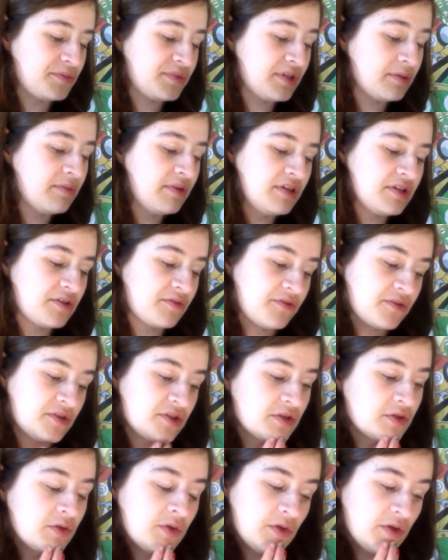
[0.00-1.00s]
Some of these are for
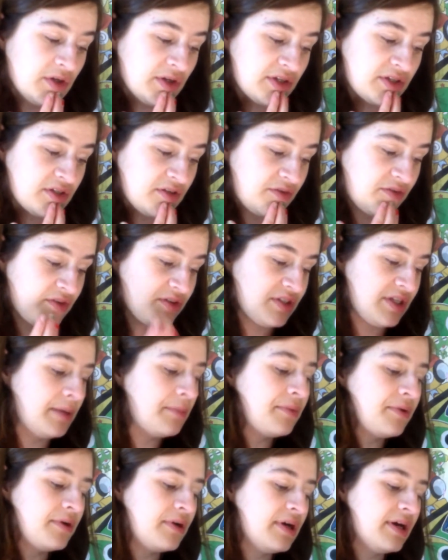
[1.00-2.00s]
school. So, for
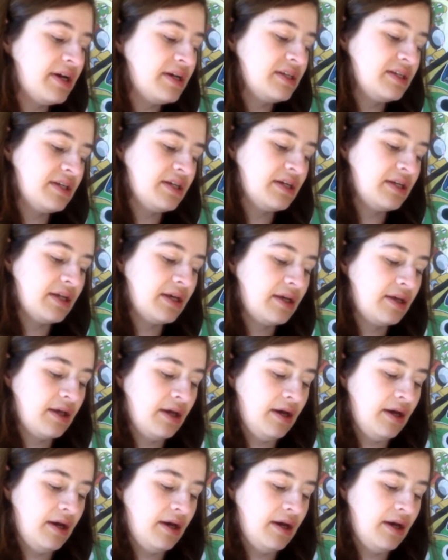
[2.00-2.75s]
example, I did